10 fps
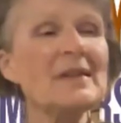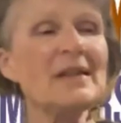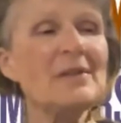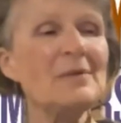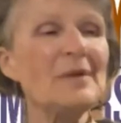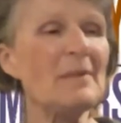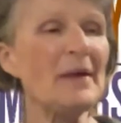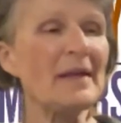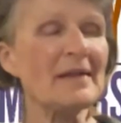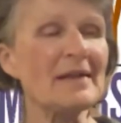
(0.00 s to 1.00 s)
genuinely
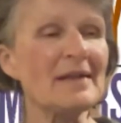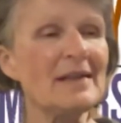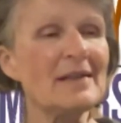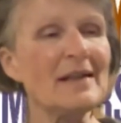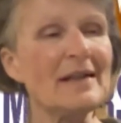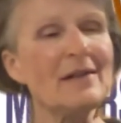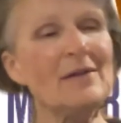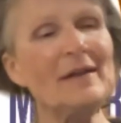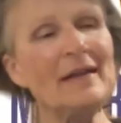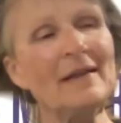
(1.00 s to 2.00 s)
makes the teaching and
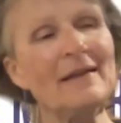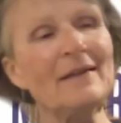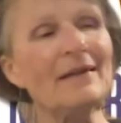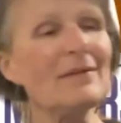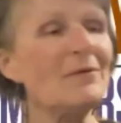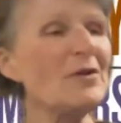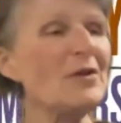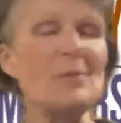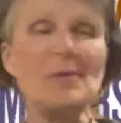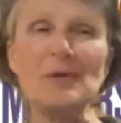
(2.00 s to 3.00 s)
learning
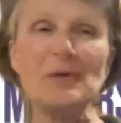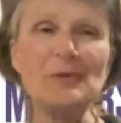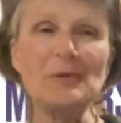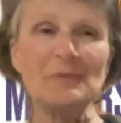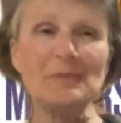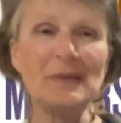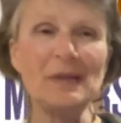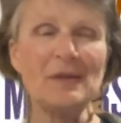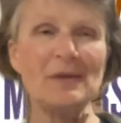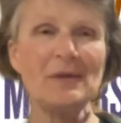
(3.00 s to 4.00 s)
reciprocal,
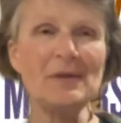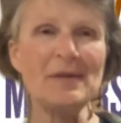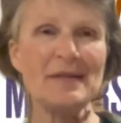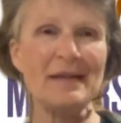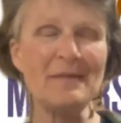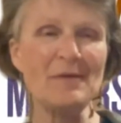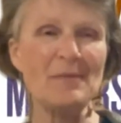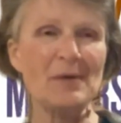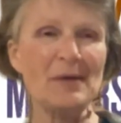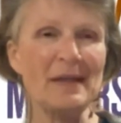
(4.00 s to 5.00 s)
because
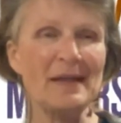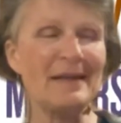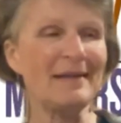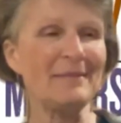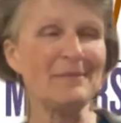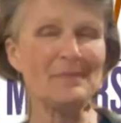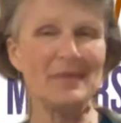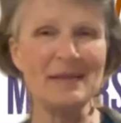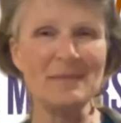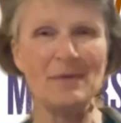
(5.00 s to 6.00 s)
everybody
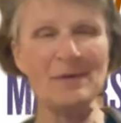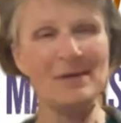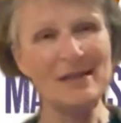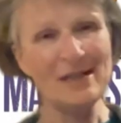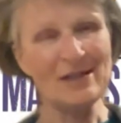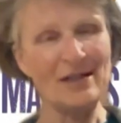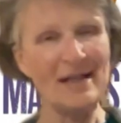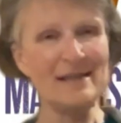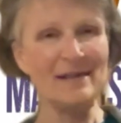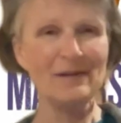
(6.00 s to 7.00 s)
is both a teacher
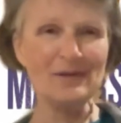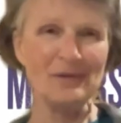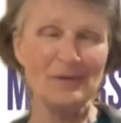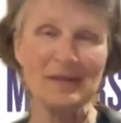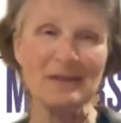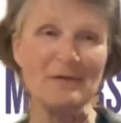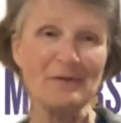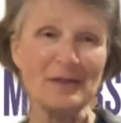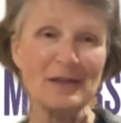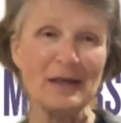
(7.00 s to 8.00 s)
and a learner at
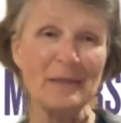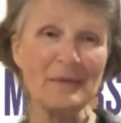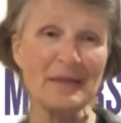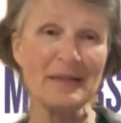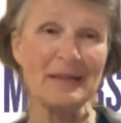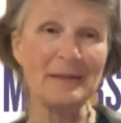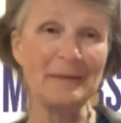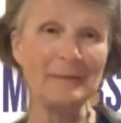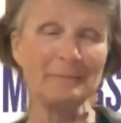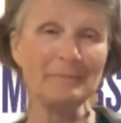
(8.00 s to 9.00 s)
different times,
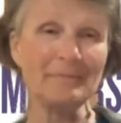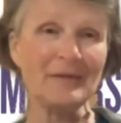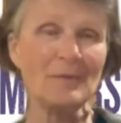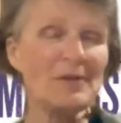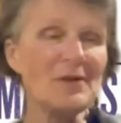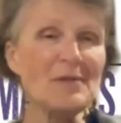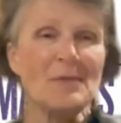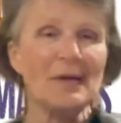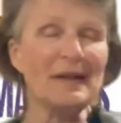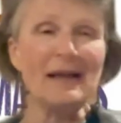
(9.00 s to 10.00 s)
which is
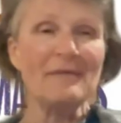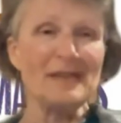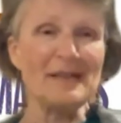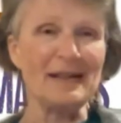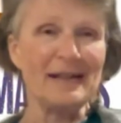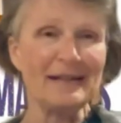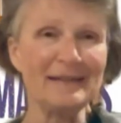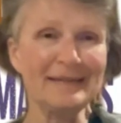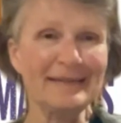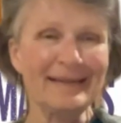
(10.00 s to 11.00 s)
what life is
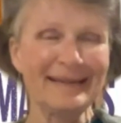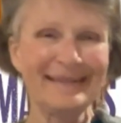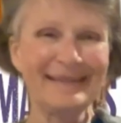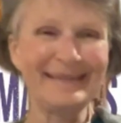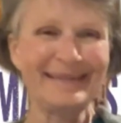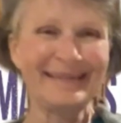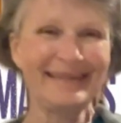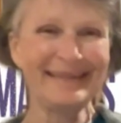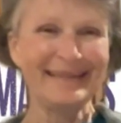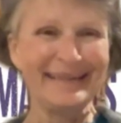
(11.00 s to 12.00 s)
like.
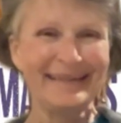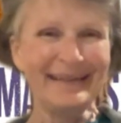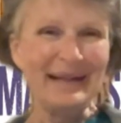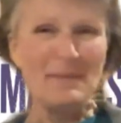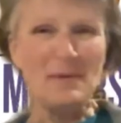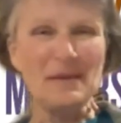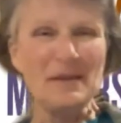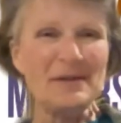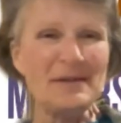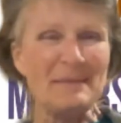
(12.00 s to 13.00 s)
I mean, we
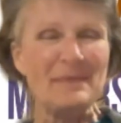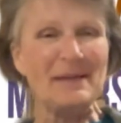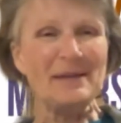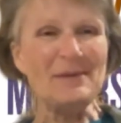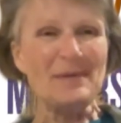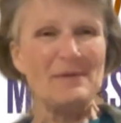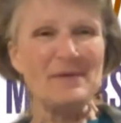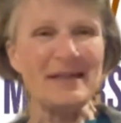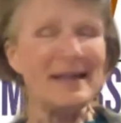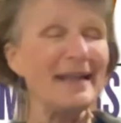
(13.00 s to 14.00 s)
learn something new
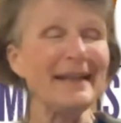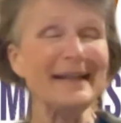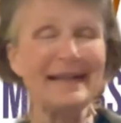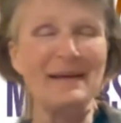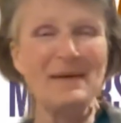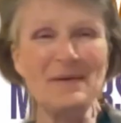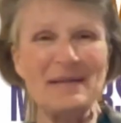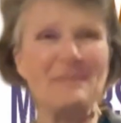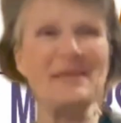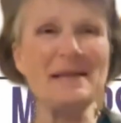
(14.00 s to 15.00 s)
every day.
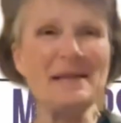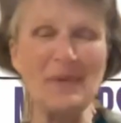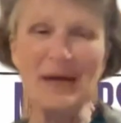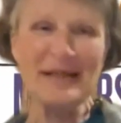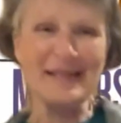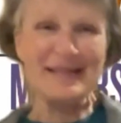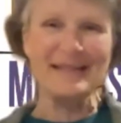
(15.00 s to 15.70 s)
Something surprises